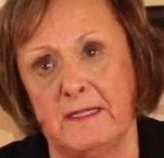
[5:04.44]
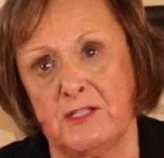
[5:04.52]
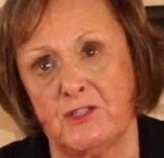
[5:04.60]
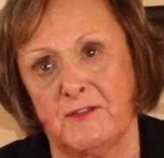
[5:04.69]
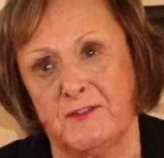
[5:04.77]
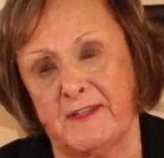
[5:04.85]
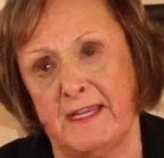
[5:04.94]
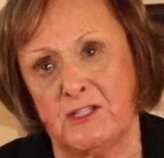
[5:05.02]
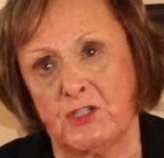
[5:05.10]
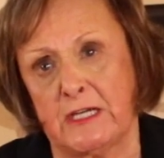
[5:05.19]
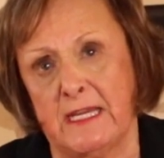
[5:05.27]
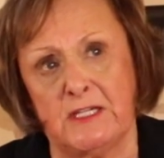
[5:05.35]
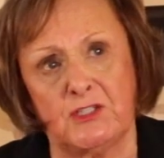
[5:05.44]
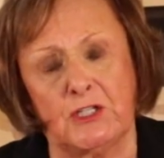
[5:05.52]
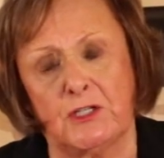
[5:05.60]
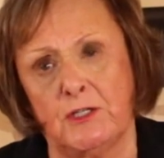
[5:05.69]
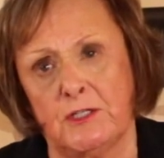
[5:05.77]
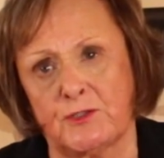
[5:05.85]
Nations
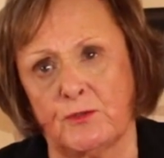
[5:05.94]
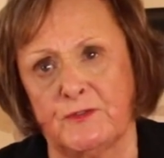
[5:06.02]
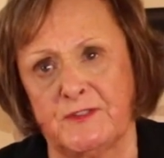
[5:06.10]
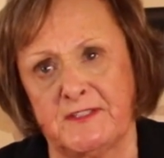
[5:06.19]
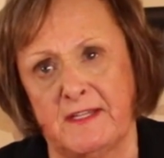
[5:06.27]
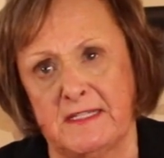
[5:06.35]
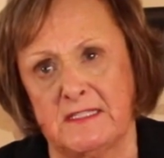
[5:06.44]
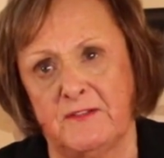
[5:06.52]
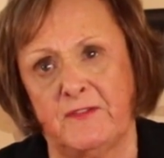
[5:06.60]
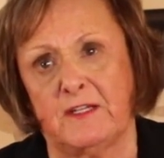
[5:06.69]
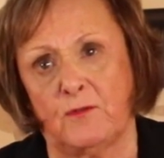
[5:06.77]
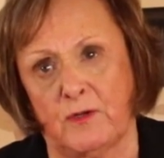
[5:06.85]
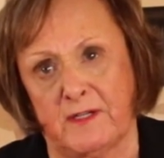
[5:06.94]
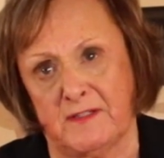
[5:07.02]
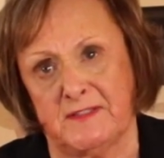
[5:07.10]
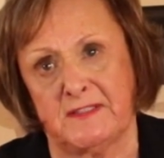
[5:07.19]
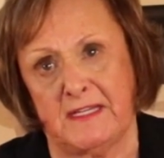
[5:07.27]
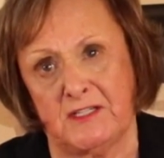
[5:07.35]
Education, Cultural, and Scientific
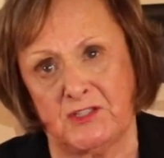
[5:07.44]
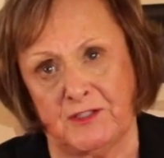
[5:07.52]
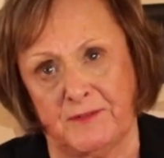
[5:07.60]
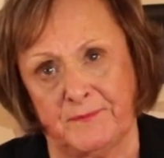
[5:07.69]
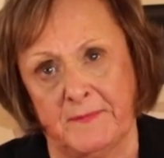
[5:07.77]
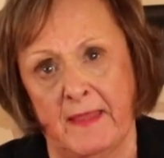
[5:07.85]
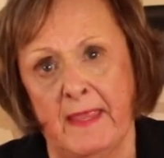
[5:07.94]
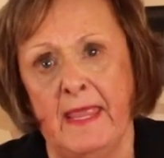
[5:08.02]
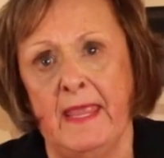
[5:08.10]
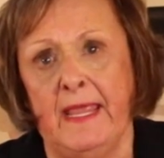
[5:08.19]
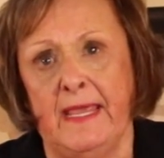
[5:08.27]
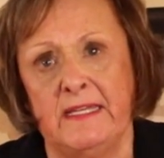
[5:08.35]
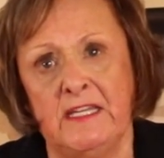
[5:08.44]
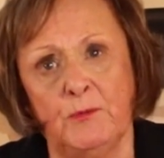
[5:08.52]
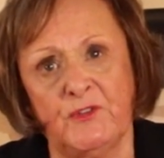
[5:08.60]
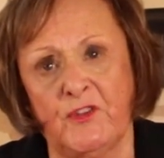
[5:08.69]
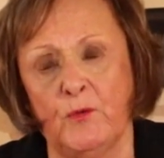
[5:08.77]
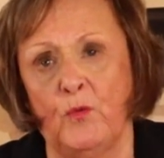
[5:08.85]
Organization, and he
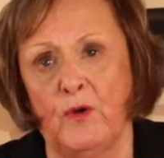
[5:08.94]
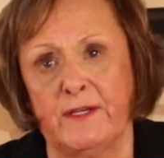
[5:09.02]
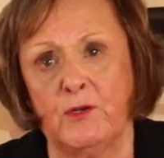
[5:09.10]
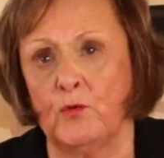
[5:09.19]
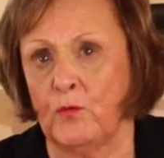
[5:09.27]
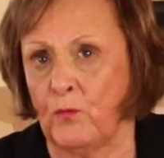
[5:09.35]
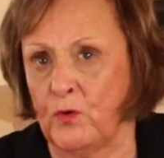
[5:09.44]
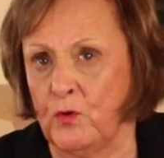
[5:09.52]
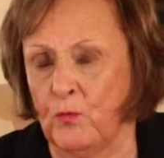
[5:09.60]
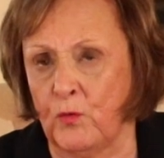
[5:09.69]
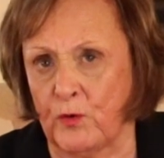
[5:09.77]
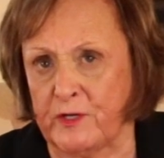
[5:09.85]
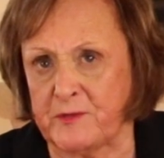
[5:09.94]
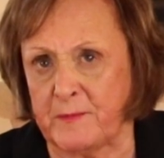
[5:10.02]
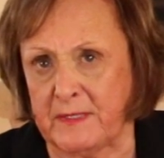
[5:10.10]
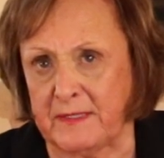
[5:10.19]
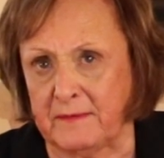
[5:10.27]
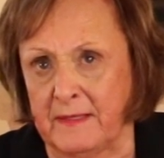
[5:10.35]
was the one who warned
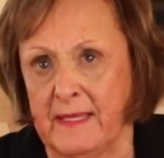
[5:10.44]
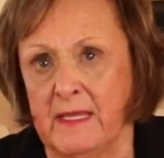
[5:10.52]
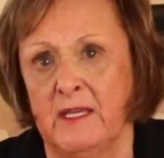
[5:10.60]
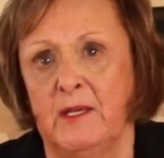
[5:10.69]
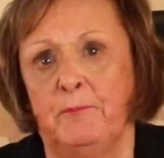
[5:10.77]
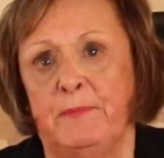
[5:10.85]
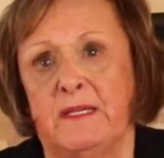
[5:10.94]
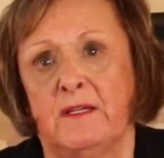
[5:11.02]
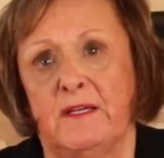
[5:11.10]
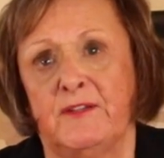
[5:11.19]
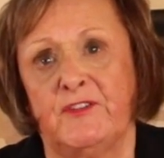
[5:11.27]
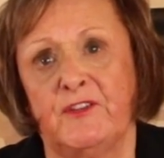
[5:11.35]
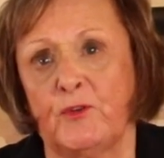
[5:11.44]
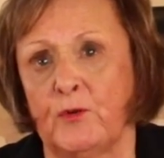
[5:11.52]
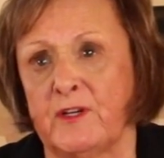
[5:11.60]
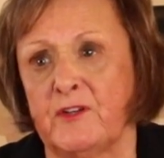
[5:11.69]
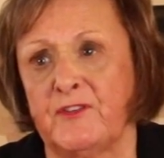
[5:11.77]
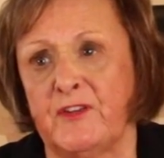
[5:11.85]
me, because his
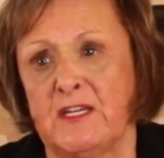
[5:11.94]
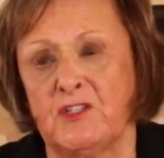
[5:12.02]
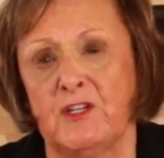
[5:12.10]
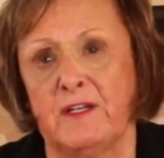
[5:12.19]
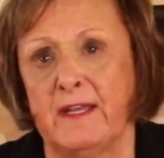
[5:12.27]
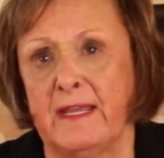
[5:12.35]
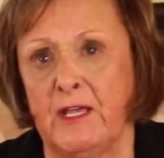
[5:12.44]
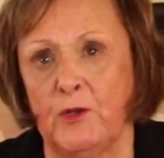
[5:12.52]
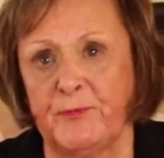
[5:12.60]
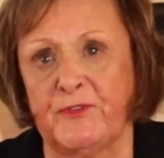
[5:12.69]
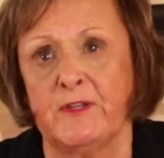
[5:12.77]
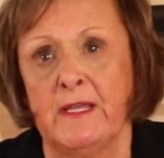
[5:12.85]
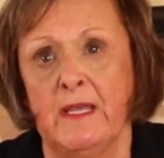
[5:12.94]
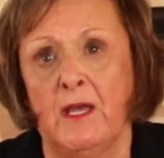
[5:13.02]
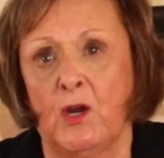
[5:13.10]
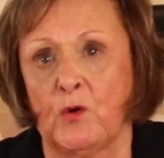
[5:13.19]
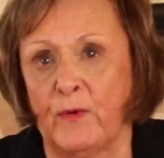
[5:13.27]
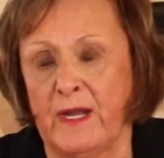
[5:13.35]
organization helps
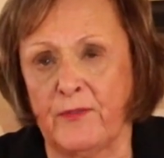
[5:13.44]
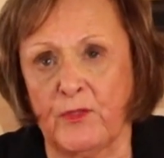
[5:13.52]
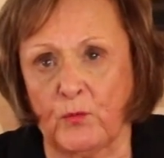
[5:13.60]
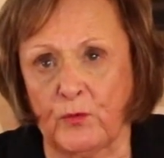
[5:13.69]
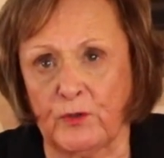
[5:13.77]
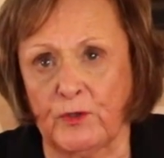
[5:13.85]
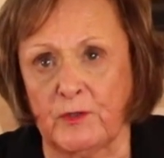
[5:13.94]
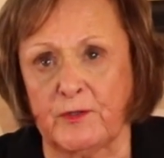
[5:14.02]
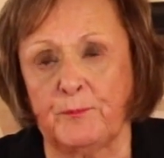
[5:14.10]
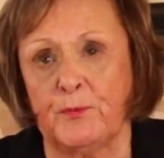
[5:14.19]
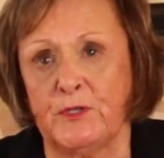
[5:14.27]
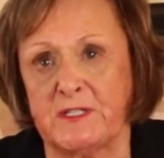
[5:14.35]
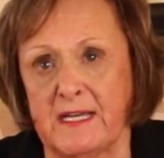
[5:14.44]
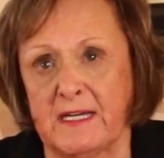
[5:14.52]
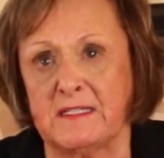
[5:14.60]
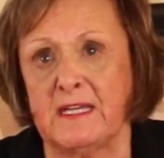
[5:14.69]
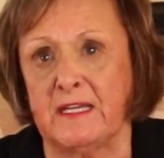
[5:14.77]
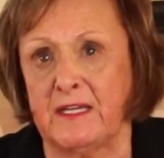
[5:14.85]
around the world
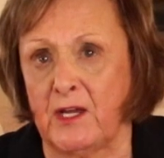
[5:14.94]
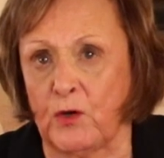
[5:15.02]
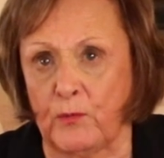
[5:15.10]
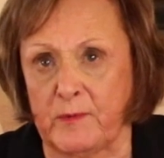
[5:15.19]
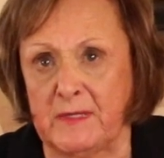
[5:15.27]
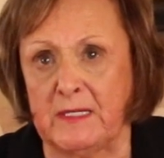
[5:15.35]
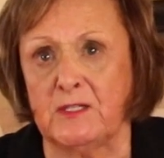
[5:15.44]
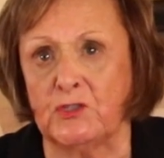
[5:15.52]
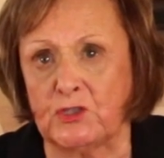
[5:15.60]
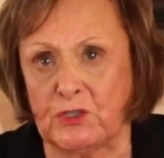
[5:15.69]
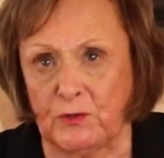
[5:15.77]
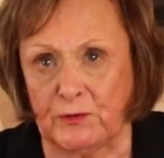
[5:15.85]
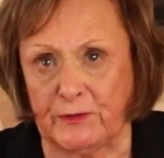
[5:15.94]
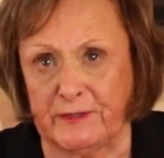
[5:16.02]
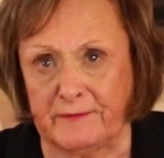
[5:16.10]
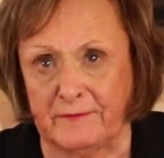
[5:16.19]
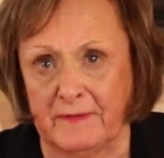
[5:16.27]
protecting young women and children.